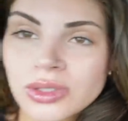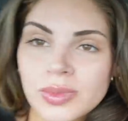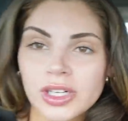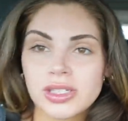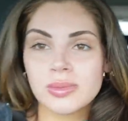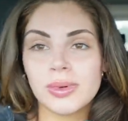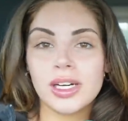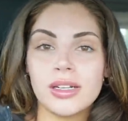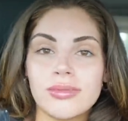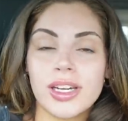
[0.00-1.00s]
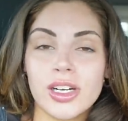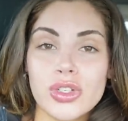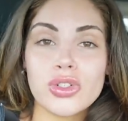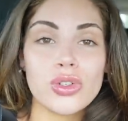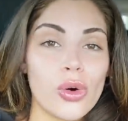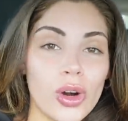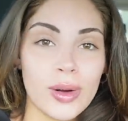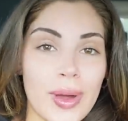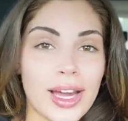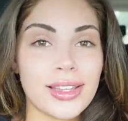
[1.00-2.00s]
those mirrors, but they are
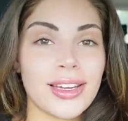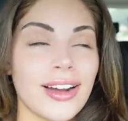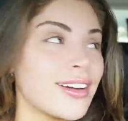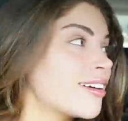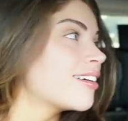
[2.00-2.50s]
snoring back there.